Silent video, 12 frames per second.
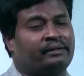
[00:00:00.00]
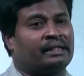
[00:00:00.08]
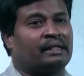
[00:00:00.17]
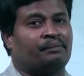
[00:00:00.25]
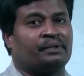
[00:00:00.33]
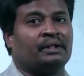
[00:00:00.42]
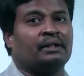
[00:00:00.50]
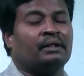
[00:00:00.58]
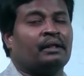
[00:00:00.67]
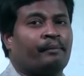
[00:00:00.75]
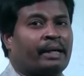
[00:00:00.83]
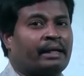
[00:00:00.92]
types:
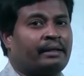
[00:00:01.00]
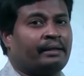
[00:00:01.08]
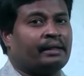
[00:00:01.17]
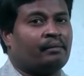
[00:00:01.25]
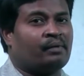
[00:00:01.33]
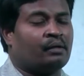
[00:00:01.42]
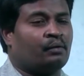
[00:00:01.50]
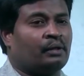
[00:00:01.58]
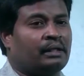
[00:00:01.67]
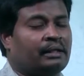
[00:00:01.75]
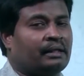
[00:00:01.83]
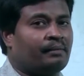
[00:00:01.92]
parenchyma,
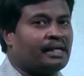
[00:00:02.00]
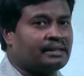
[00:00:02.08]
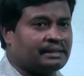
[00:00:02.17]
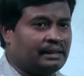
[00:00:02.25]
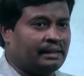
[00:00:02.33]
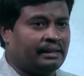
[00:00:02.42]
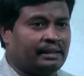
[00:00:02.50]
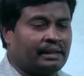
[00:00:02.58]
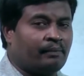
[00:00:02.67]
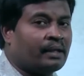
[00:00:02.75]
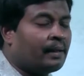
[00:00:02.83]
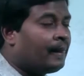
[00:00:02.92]
collenchyma,
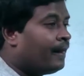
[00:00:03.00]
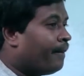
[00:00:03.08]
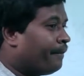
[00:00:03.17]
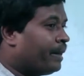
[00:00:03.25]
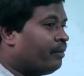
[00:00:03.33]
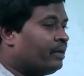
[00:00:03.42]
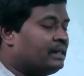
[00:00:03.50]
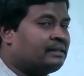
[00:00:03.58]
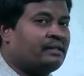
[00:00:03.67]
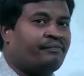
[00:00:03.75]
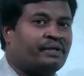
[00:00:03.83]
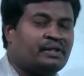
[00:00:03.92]
sclerenchyma. What is the
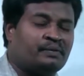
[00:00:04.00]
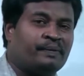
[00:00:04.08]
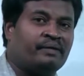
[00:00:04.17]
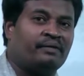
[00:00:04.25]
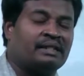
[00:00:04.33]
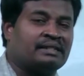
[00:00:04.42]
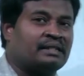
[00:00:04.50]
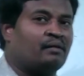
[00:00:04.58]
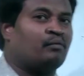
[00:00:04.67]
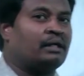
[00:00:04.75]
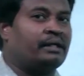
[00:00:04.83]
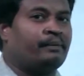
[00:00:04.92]
difference between the cell
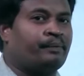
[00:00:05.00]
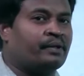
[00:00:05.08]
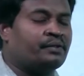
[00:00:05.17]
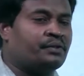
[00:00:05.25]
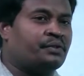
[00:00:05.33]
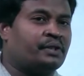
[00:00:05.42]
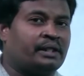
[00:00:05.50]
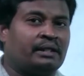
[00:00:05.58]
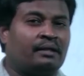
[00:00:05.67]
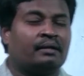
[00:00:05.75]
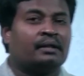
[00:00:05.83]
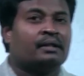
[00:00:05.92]
wall
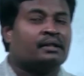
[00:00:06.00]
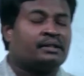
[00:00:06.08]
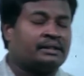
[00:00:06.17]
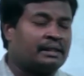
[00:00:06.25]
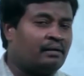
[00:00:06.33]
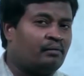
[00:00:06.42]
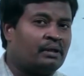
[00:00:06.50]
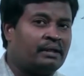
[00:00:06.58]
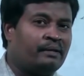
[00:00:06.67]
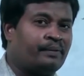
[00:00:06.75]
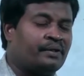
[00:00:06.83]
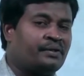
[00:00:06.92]
deposition?
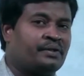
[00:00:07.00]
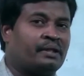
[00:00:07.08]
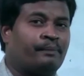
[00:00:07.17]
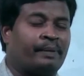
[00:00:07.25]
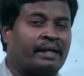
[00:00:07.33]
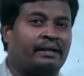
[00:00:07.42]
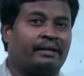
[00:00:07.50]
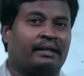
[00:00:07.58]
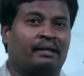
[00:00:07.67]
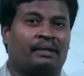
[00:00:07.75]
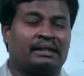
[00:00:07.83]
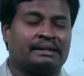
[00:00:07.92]

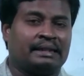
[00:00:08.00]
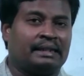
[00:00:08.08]
Parenchyma